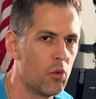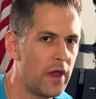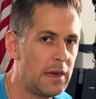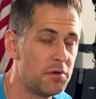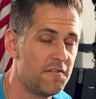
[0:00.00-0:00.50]

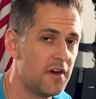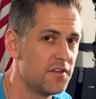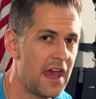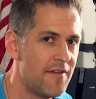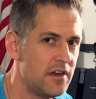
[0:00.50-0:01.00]
weight, but felt
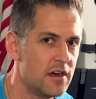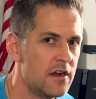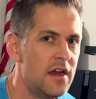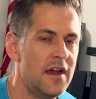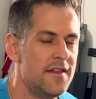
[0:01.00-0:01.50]

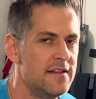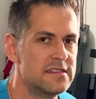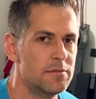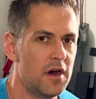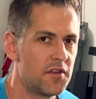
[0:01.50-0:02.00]
heavier than
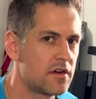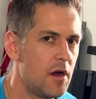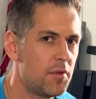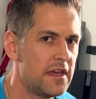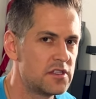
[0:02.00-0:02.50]
some other
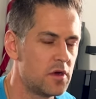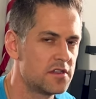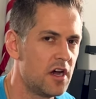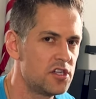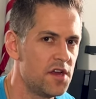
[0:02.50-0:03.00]
companies. So I'll
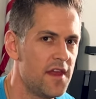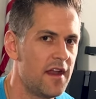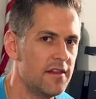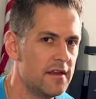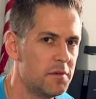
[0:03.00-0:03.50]
touch on that
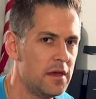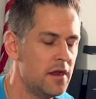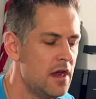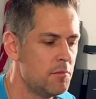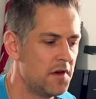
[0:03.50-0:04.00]
a little
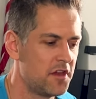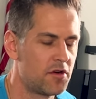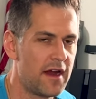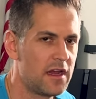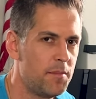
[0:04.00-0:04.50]
bit, but the
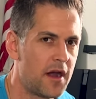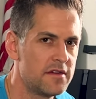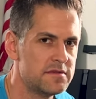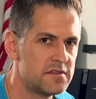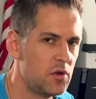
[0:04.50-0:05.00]
direct
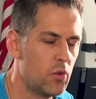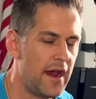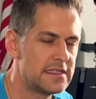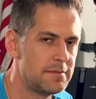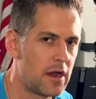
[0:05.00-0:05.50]
comparisons between
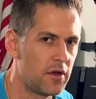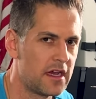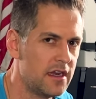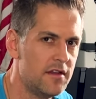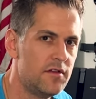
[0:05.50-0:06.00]
weights I'm not really
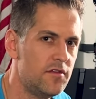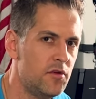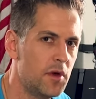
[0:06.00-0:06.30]
get into too